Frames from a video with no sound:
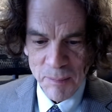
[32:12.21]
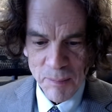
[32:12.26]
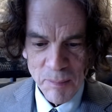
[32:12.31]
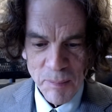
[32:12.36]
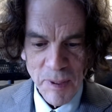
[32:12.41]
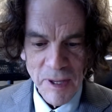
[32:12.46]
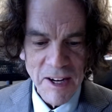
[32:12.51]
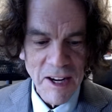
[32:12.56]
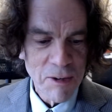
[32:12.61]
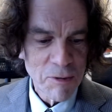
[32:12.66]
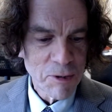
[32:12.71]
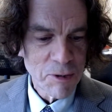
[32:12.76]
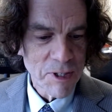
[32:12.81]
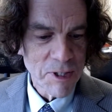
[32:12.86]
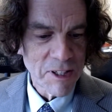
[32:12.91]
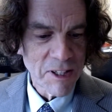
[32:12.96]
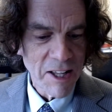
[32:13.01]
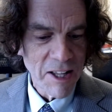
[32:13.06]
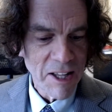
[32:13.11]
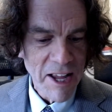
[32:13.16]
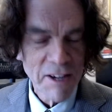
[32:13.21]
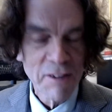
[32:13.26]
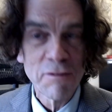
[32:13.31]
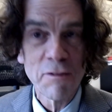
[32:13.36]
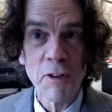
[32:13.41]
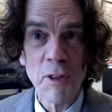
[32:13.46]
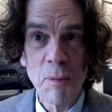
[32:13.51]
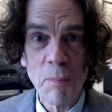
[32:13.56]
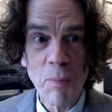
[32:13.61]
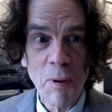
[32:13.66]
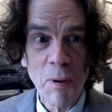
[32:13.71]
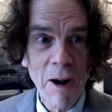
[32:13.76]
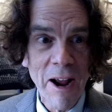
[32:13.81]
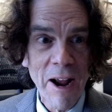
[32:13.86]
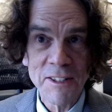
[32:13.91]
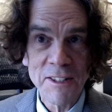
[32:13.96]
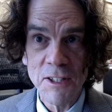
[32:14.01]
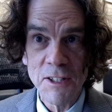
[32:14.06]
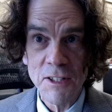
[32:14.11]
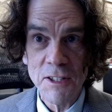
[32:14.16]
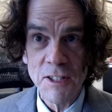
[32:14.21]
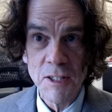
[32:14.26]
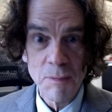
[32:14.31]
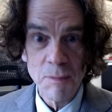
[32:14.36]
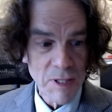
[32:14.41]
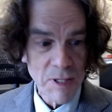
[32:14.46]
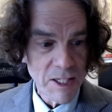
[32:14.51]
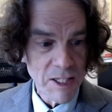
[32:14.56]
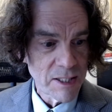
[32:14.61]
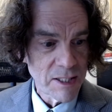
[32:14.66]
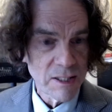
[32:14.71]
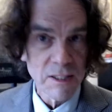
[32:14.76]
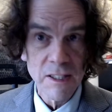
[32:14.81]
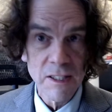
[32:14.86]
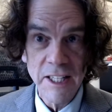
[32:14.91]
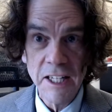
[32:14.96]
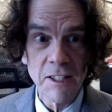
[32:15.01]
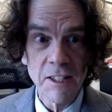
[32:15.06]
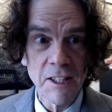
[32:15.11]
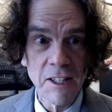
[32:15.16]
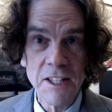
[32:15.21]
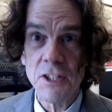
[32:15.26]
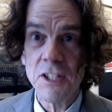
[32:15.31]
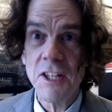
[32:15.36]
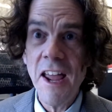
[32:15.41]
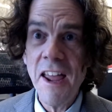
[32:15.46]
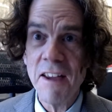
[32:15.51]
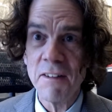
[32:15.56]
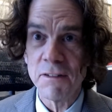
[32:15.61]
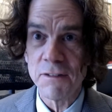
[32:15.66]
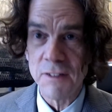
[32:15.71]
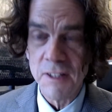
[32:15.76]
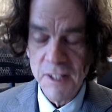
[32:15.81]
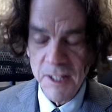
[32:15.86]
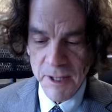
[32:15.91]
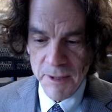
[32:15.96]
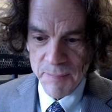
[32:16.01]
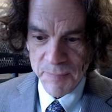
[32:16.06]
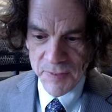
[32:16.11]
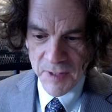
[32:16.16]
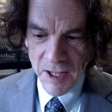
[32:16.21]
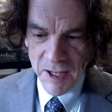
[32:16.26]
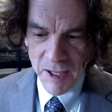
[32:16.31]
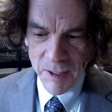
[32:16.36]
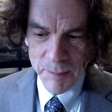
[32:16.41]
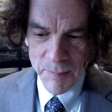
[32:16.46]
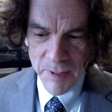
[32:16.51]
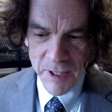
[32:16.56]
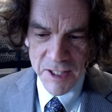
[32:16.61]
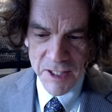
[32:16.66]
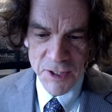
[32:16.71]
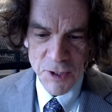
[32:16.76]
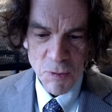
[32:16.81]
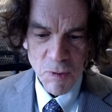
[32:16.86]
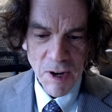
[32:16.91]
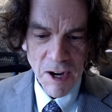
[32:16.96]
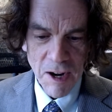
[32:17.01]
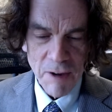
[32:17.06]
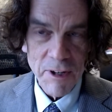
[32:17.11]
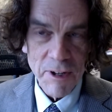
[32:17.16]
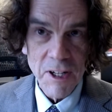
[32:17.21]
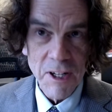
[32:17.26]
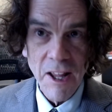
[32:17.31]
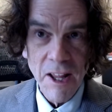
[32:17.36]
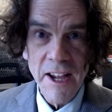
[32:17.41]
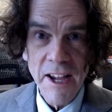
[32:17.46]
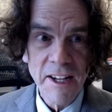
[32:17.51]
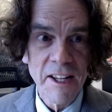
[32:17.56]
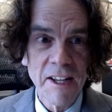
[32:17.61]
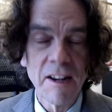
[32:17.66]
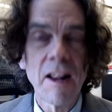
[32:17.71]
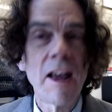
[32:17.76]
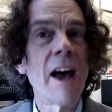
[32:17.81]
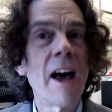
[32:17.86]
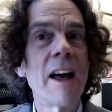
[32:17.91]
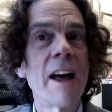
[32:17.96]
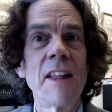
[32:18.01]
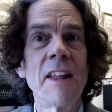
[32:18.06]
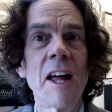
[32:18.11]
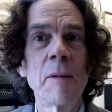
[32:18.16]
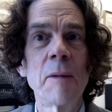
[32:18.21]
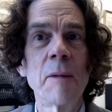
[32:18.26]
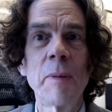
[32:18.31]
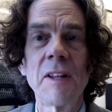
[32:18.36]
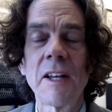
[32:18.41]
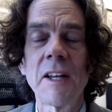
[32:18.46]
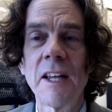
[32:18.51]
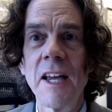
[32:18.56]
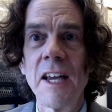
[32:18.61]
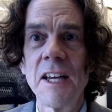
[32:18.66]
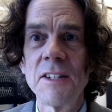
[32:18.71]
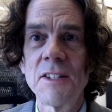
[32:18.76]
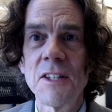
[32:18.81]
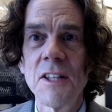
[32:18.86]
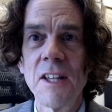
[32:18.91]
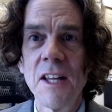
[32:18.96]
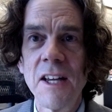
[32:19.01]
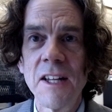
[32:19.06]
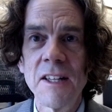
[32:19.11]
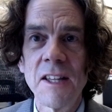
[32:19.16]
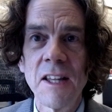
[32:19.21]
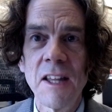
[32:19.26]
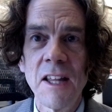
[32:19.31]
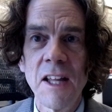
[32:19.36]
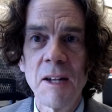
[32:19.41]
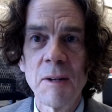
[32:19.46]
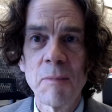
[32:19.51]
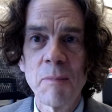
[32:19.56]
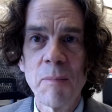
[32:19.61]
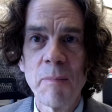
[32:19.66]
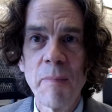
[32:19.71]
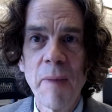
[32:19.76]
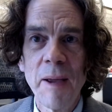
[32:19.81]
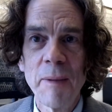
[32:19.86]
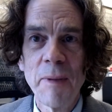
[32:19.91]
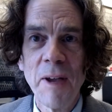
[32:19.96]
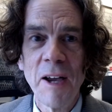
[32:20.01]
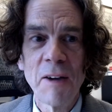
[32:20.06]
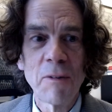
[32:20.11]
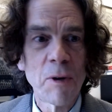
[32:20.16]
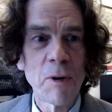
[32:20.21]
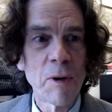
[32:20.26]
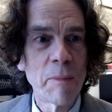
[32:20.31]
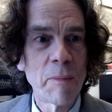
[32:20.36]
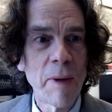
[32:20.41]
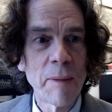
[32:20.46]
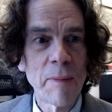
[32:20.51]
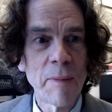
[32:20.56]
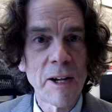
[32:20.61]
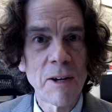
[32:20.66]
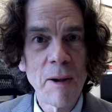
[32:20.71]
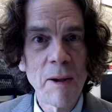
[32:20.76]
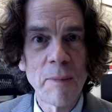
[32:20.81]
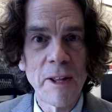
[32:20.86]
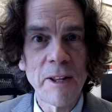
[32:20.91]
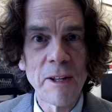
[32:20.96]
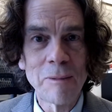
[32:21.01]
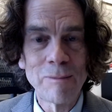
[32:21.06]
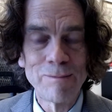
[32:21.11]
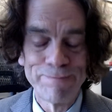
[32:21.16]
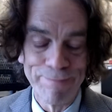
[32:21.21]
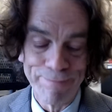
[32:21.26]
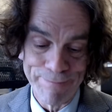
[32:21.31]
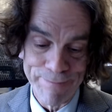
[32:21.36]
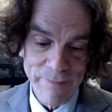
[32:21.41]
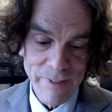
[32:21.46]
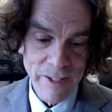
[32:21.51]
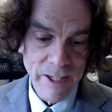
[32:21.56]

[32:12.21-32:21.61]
But I would like for the practice to be legal and safe. Is what I would like, and had that been the case then maybe I would have met my grandmother.